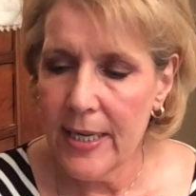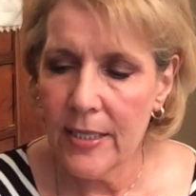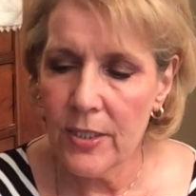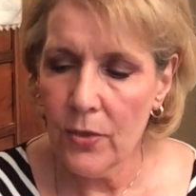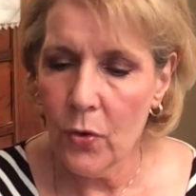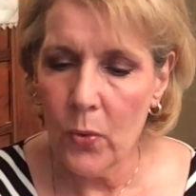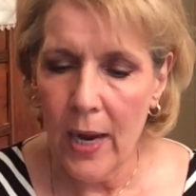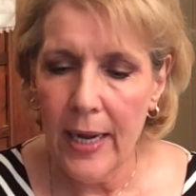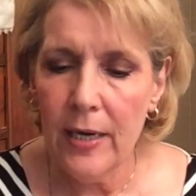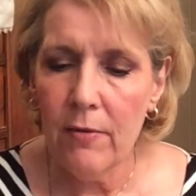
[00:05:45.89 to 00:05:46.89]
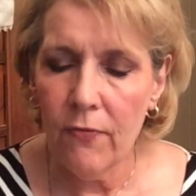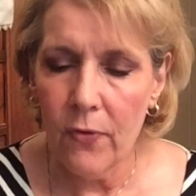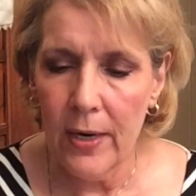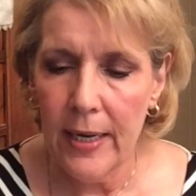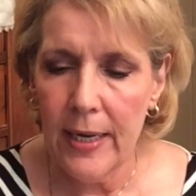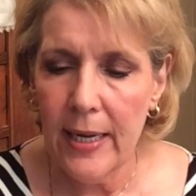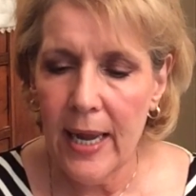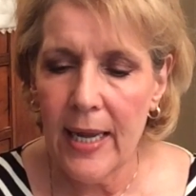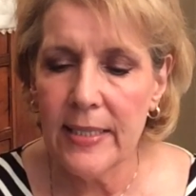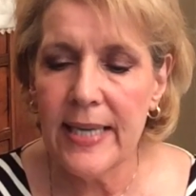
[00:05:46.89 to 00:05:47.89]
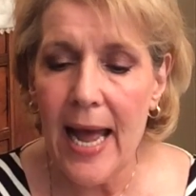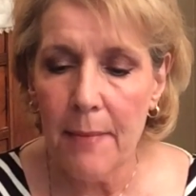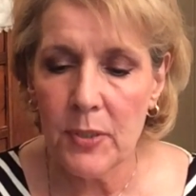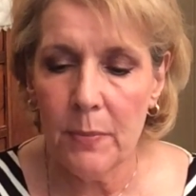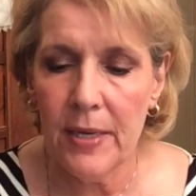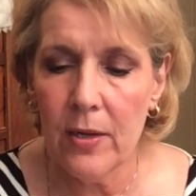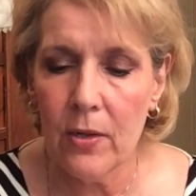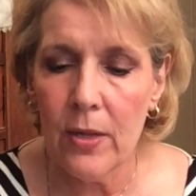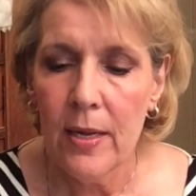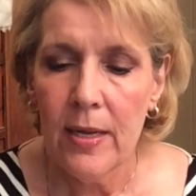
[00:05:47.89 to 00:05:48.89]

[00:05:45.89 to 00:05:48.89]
It's grain-free Adapt Meal